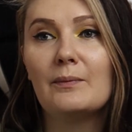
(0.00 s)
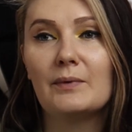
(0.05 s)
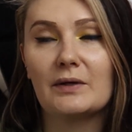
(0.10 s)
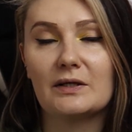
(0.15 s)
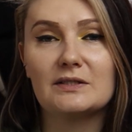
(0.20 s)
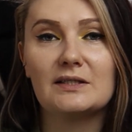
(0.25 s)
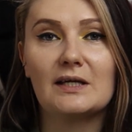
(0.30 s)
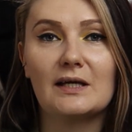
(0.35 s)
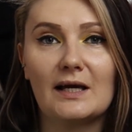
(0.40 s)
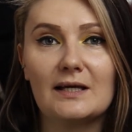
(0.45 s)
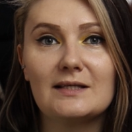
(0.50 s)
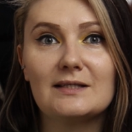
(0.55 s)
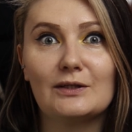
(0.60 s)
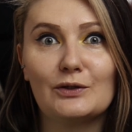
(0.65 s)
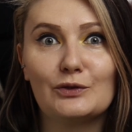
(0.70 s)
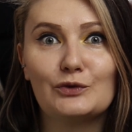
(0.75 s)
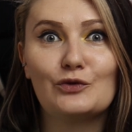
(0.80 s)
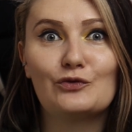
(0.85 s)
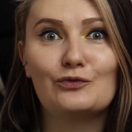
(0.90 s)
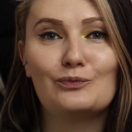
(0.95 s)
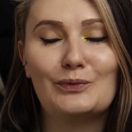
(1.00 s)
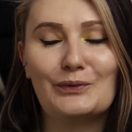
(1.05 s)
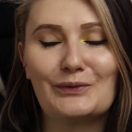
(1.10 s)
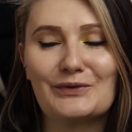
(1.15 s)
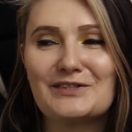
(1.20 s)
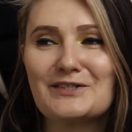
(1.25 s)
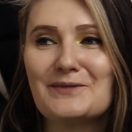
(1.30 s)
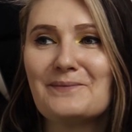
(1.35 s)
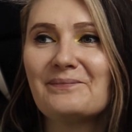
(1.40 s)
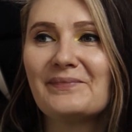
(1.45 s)
because he has a lot of
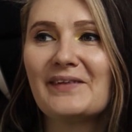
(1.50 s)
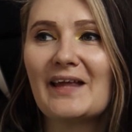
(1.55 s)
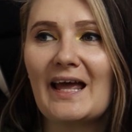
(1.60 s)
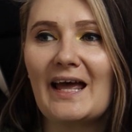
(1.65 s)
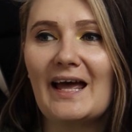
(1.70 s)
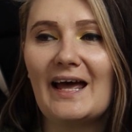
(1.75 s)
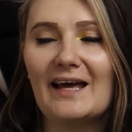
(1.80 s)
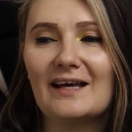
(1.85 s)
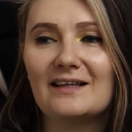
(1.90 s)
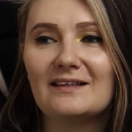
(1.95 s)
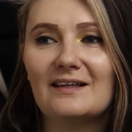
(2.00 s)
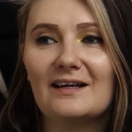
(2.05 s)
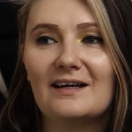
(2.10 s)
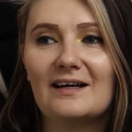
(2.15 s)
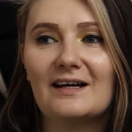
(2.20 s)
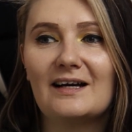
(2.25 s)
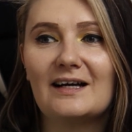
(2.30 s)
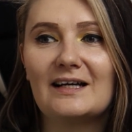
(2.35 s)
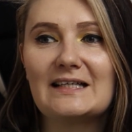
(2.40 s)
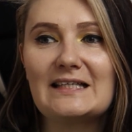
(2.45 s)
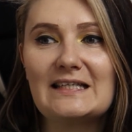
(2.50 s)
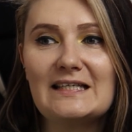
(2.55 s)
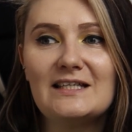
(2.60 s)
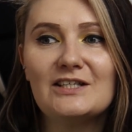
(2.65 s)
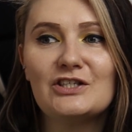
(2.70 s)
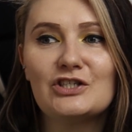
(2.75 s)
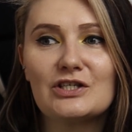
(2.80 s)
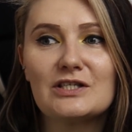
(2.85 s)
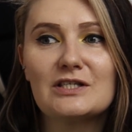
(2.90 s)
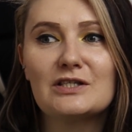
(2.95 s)
books, and
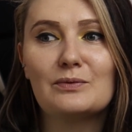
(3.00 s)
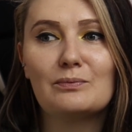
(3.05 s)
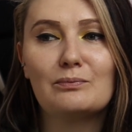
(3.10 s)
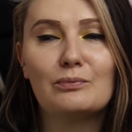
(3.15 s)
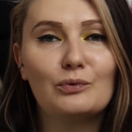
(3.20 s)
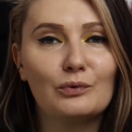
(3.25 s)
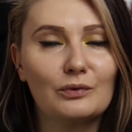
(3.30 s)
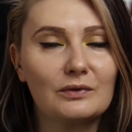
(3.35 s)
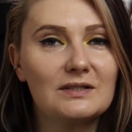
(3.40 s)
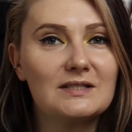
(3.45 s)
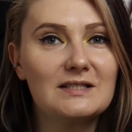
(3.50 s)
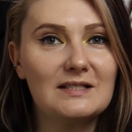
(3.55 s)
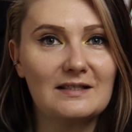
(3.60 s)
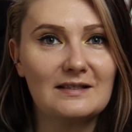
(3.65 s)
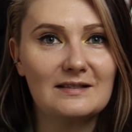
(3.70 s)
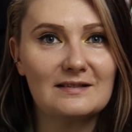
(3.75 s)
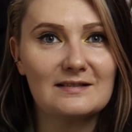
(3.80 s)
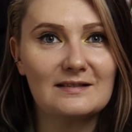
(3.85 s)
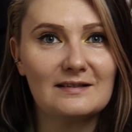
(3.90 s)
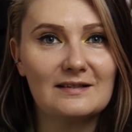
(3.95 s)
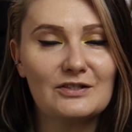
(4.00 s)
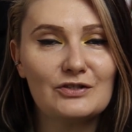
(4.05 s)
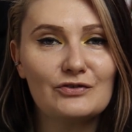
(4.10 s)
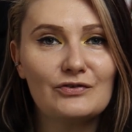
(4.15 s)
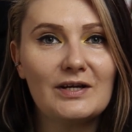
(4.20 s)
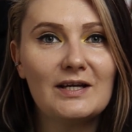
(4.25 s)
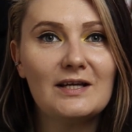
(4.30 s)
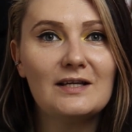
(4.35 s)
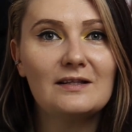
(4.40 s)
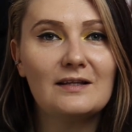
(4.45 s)
he just bought tickets in a
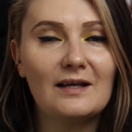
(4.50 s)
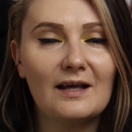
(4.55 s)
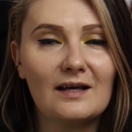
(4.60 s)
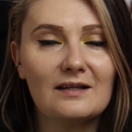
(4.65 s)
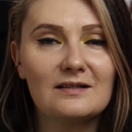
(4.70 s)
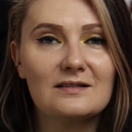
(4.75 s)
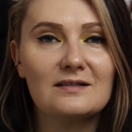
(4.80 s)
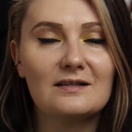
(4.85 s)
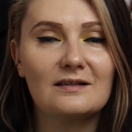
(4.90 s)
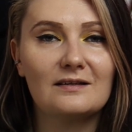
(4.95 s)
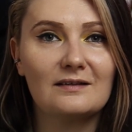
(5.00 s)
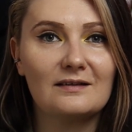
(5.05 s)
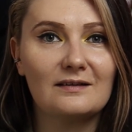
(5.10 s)
train and